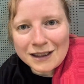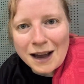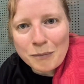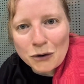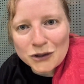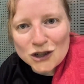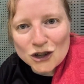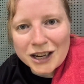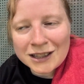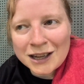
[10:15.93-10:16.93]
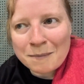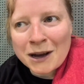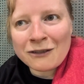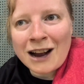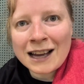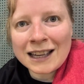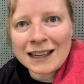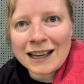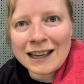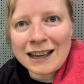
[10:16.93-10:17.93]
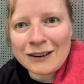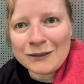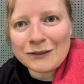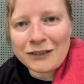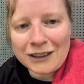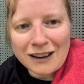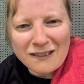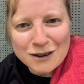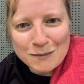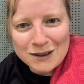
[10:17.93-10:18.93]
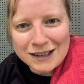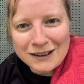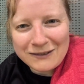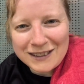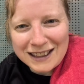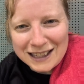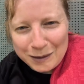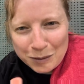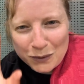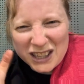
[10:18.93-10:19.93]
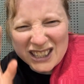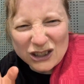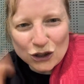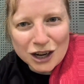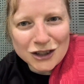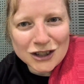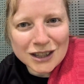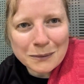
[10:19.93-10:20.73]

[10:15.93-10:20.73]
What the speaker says: I broke the strings on my racket. I don't feel comfortable enough with these people because they're strangers.